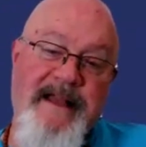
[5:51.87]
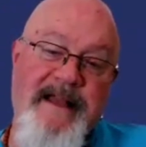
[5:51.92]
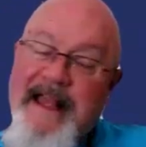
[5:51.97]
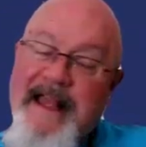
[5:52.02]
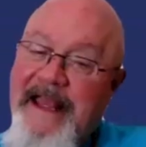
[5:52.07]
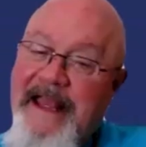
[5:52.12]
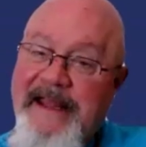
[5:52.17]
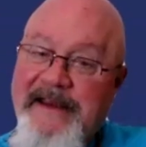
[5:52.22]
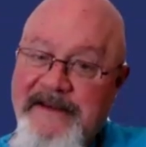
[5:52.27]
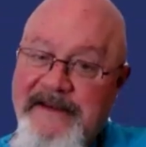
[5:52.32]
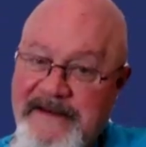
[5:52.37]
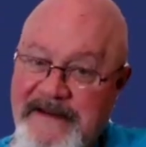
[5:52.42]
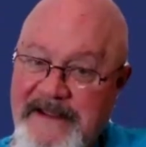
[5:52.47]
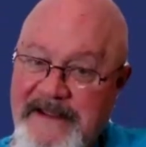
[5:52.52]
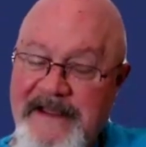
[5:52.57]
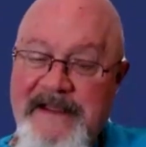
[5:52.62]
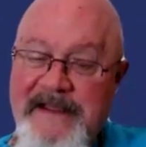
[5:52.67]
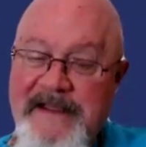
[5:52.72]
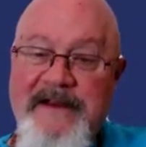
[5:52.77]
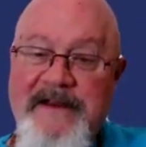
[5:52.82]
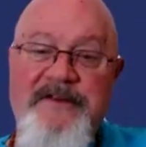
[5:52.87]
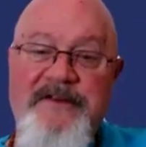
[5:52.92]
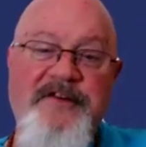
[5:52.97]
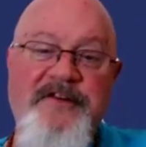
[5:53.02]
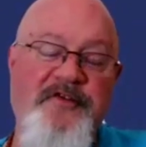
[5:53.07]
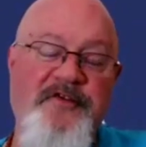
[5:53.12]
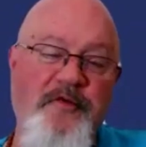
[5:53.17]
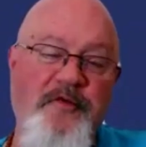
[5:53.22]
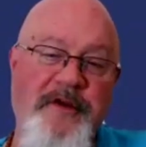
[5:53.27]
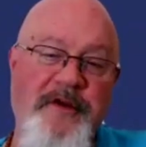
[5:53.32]
and 10
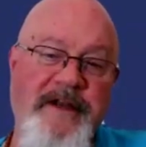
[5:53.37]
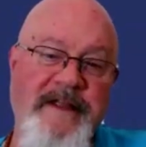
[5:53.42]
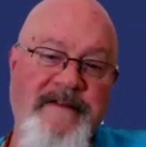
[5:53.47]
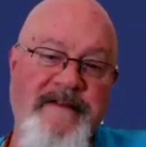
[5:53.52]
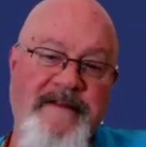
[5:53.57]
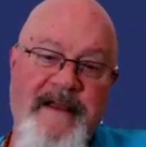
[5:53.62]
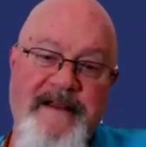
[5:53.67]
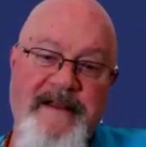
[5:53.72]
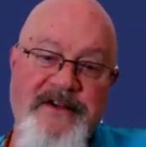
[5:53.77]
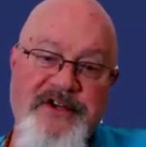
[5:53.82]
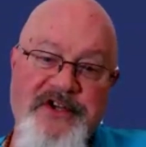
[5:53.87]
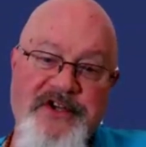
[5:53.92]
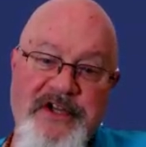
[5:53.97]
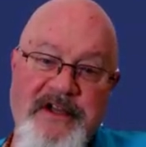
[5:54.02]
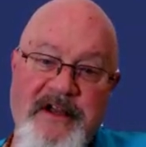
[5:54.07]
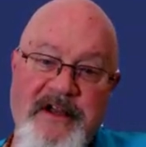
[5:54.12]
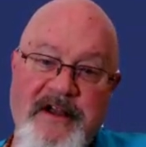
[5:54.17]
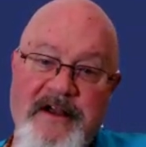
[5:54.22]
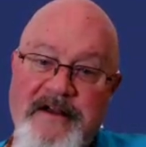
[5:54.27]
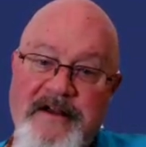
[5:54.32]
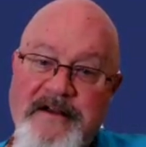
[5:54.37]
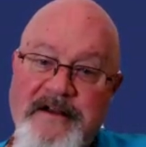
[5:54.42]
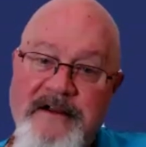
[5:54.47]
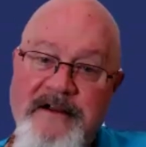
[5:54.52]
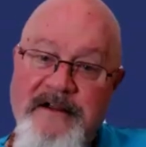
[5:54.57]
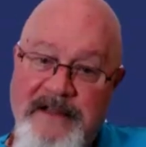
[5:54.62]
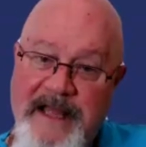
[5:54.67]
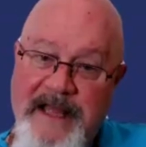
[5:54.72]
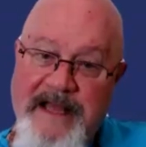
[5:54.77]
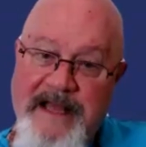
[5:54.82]
to 20 Tai Chi Gung
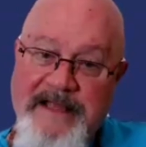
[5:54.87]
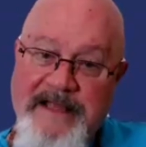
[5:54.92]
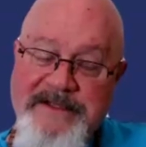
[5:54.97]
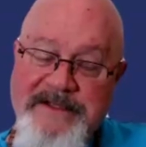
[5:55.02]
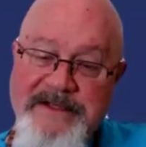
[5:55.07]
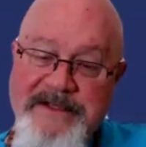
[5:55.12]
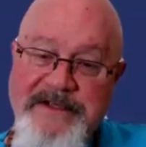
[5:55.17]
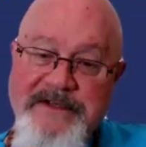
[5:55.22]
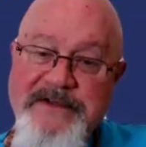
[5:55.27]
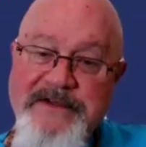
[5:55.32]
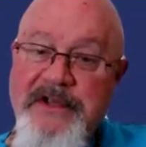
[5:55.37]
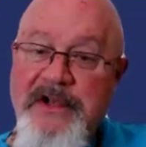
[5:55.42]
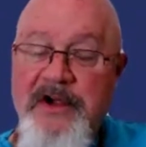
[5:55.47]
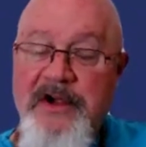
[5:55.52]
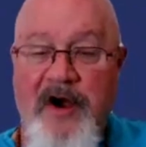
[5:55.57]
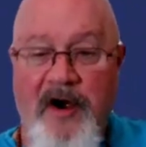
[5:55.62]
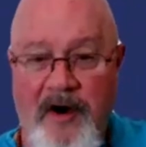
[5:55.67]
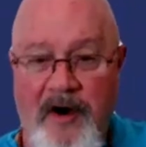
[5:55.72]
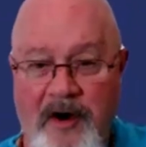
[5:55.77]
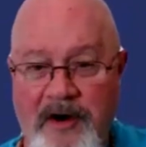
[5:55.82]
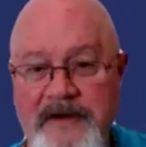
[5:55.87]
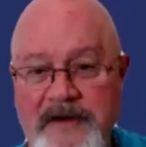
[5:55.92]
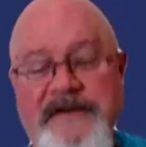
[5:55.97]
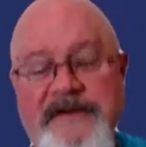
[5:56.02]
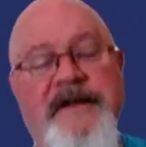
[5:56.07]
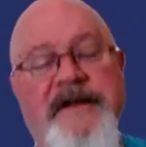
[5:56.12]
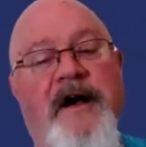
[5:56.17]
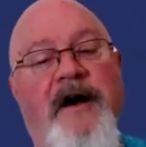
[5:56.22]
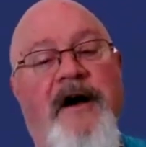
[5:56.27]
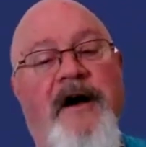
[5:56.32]
classes are
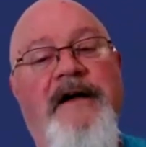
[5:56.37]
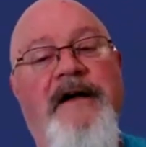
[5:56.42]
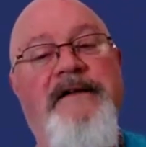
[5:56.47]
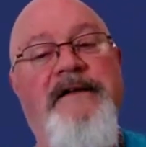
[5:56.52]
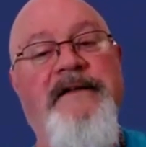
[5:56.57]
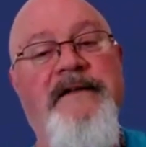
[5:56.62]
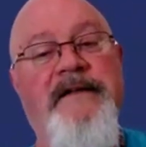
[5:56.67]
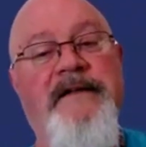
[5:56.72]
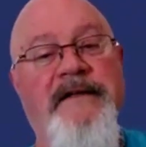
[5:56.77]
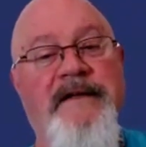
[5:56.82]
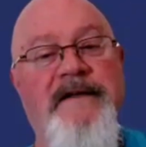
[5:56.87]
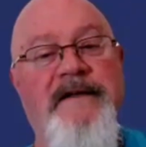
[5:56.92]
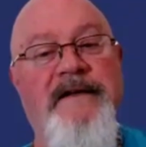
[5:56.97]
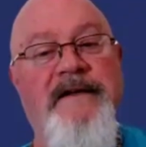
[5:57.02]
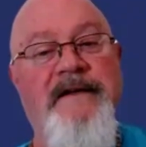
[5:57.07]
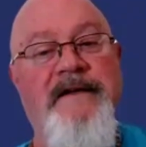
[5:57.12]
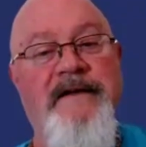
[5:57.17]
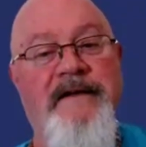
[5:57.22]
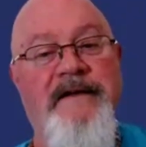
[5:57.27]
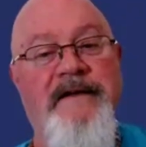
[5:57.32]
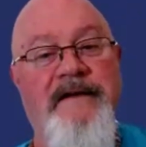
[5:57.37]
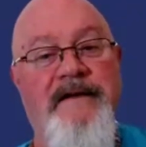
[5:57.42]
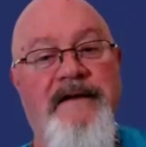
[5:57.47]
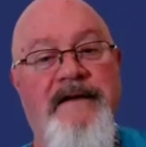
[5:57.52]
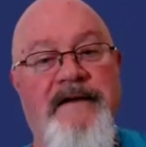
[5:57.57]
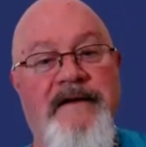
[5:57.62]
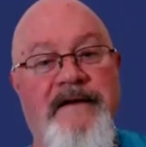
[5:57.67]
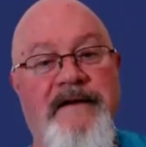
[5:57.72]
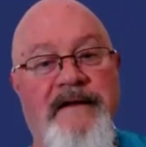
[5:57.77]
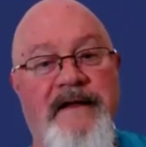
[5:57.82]
taught
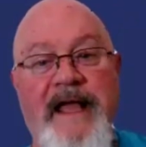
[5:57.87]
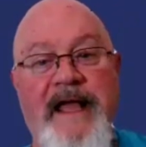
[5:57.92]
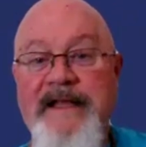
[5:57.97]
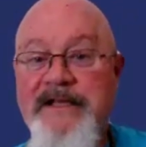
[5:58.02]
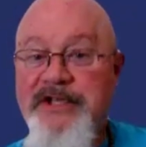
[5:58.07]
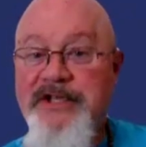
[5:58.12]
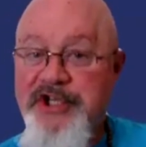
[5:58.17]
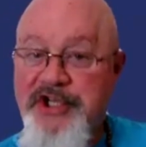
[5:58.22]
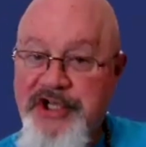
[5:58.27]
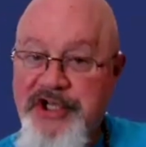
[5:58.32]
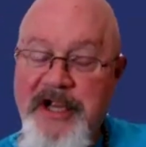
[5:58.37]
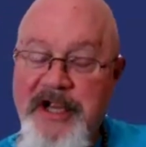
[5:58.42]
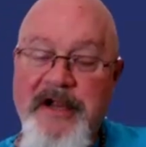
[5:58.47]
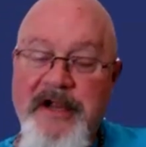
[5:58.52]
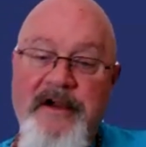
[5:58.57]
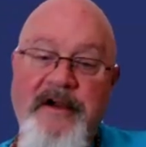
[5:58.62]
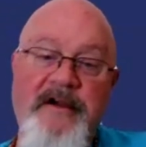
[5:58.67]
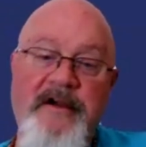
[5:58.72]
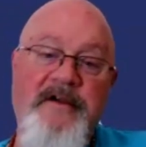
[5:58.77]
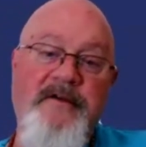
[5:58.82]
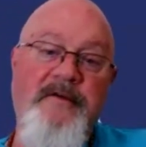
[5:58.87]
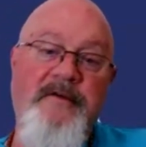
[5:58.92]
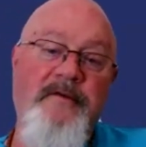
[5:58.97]
and shared